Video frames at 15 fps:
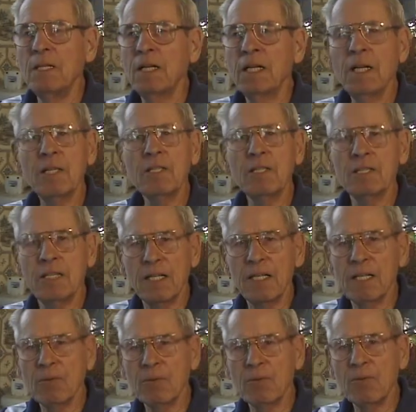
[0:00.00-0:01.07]
And I could have done
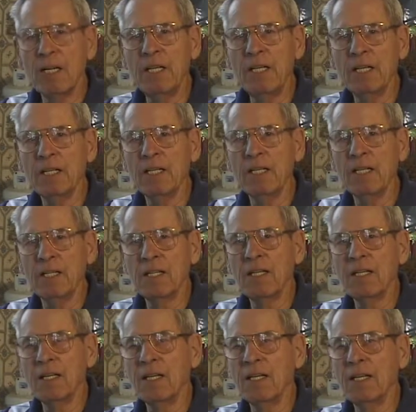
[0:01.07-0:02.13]
that with writing. I
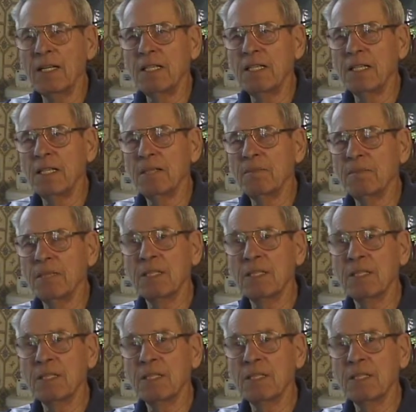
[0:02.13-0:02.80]
think I'd have liked that.